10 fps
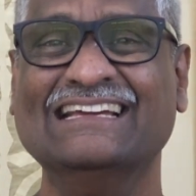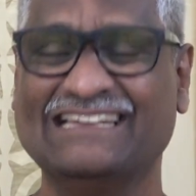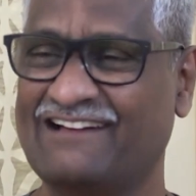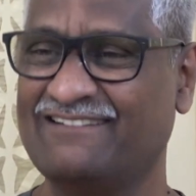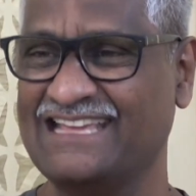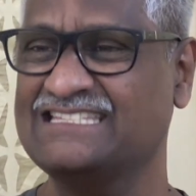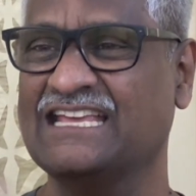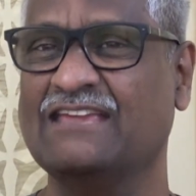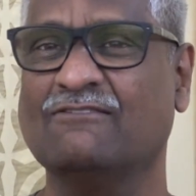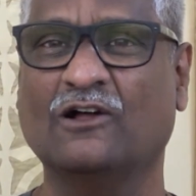Nowadays they
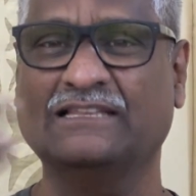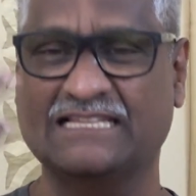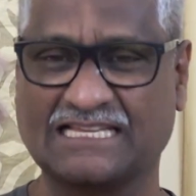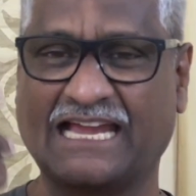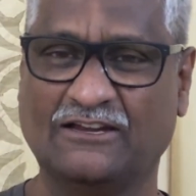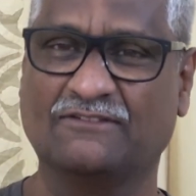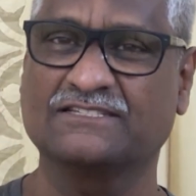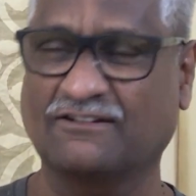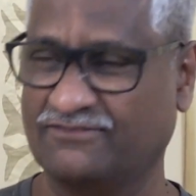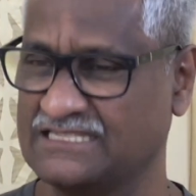give all this kind of
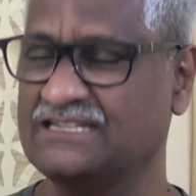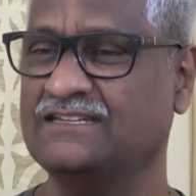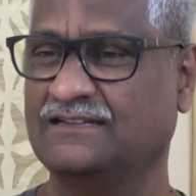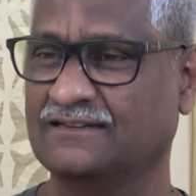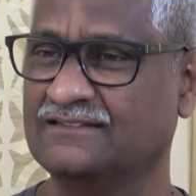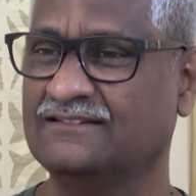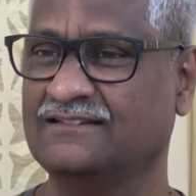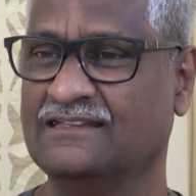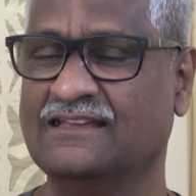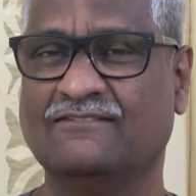stuff, isn't it?
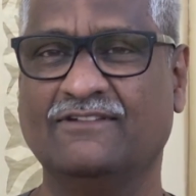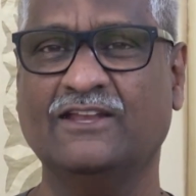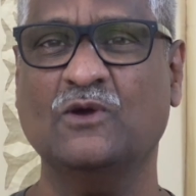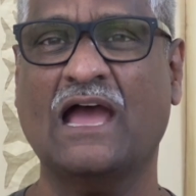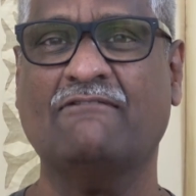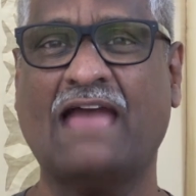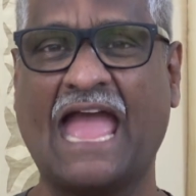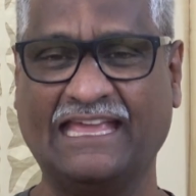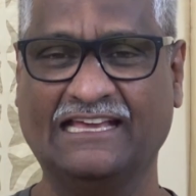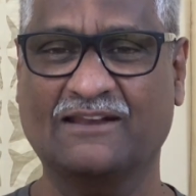When you have
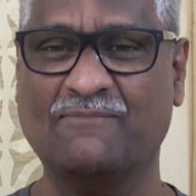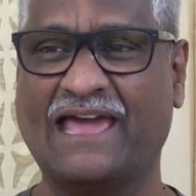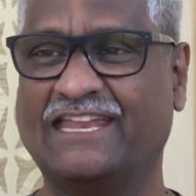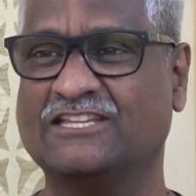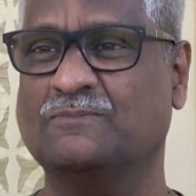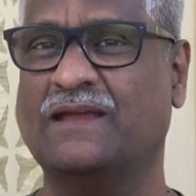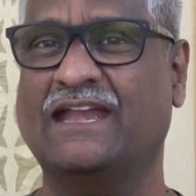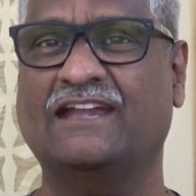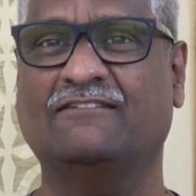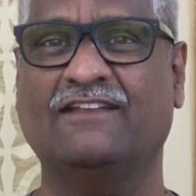anger
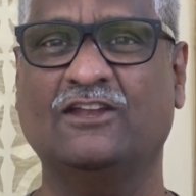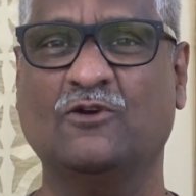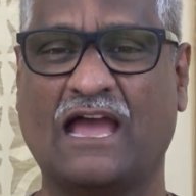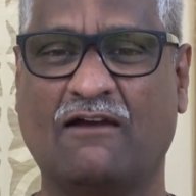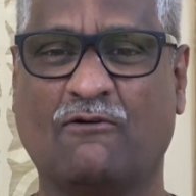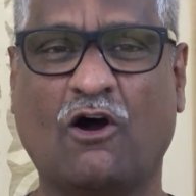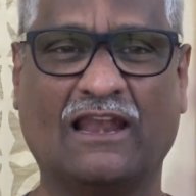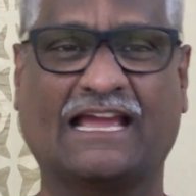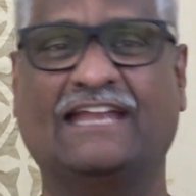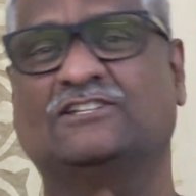management, when you have
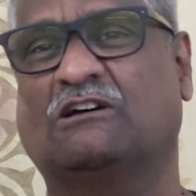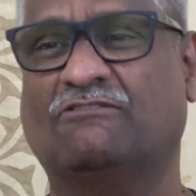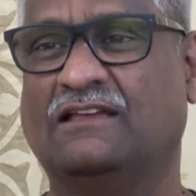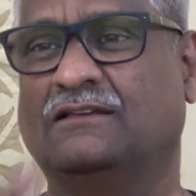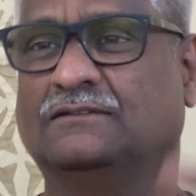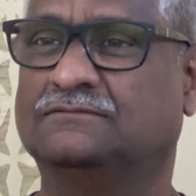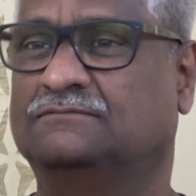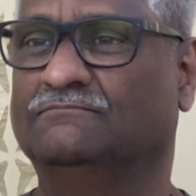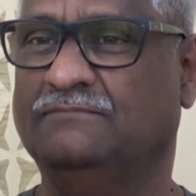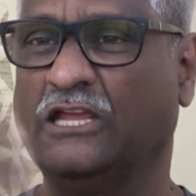all kinds of
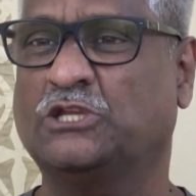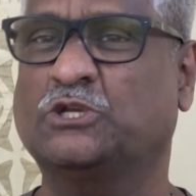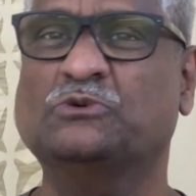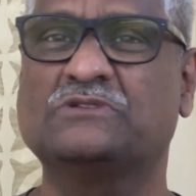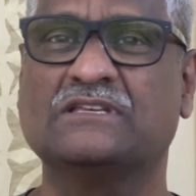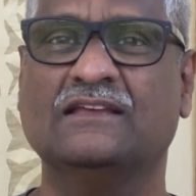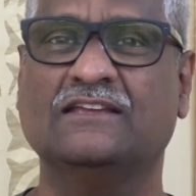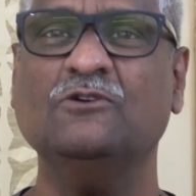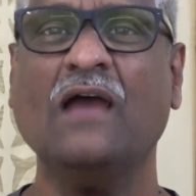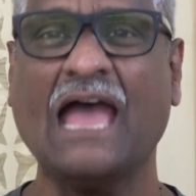issues,
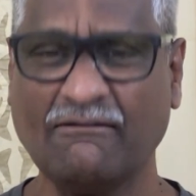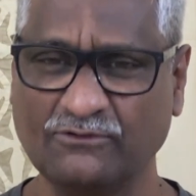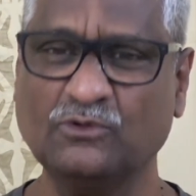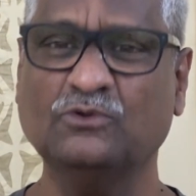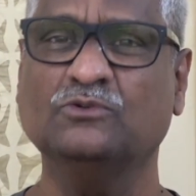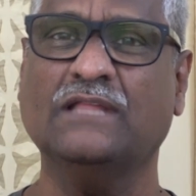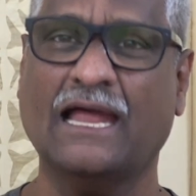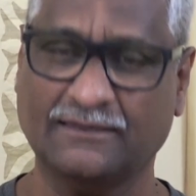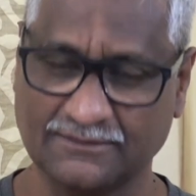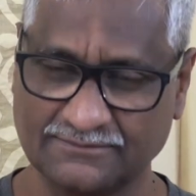you have to do that.